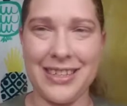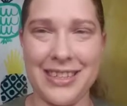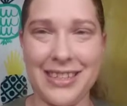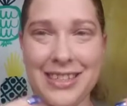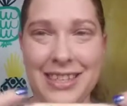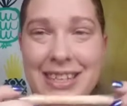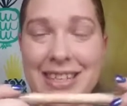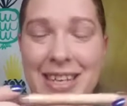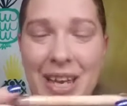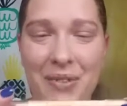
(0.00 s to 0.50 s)
is
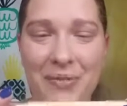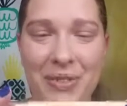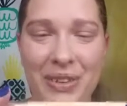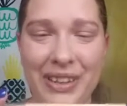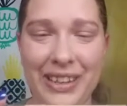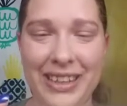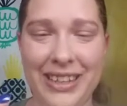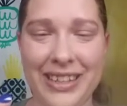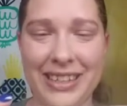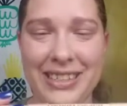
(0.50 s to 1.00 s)
a
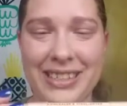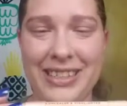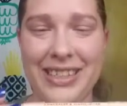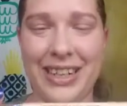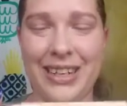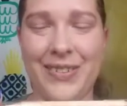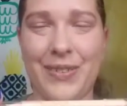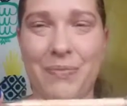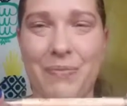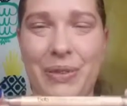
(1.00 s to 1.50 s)
double-ended
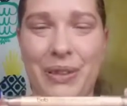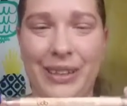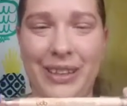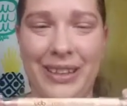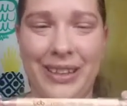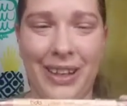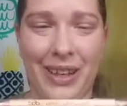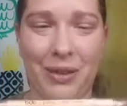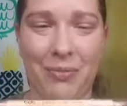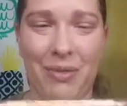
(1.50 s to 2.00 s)
stick from Billion
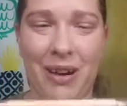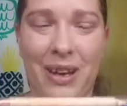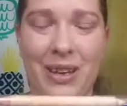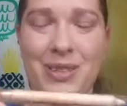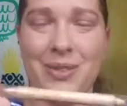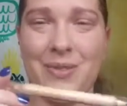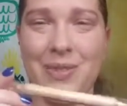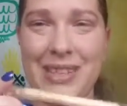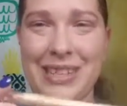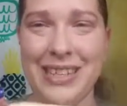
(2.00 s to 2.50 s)
Dollar Brows.
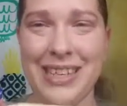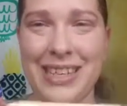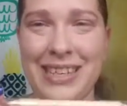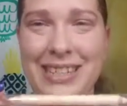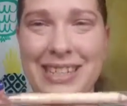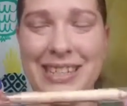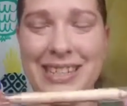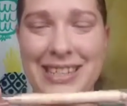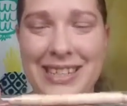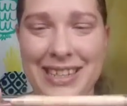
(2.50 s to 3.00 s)
One side
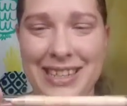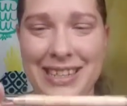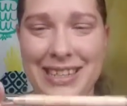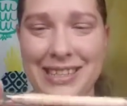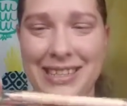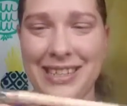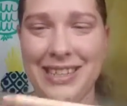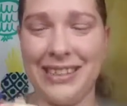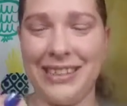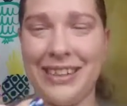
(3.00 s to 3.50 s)
is a
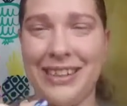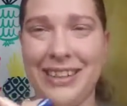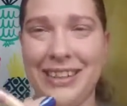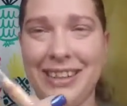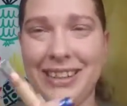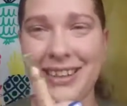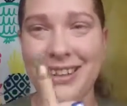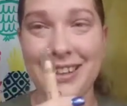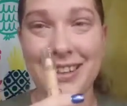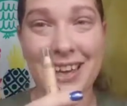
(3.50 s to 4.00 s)

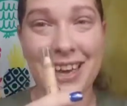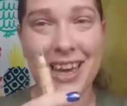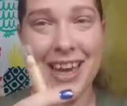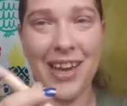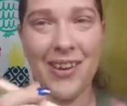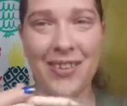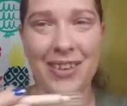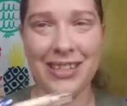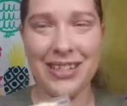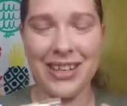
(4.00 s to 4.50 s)
concealer.
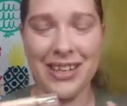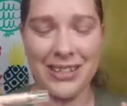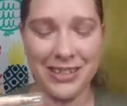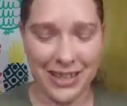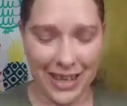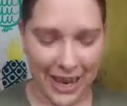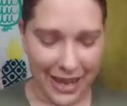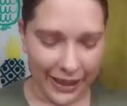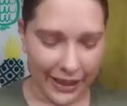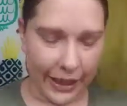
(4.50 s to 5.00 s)
One side is
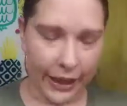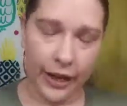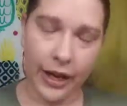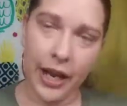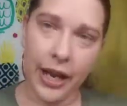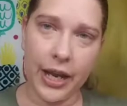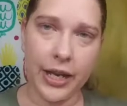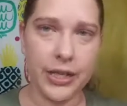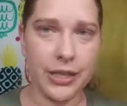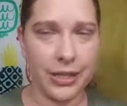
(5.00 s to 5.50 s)
a highlighter.
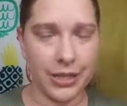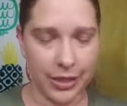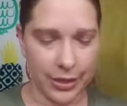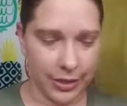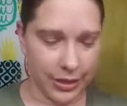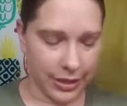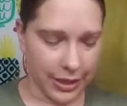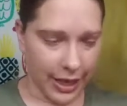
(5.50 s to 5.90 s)
I just use the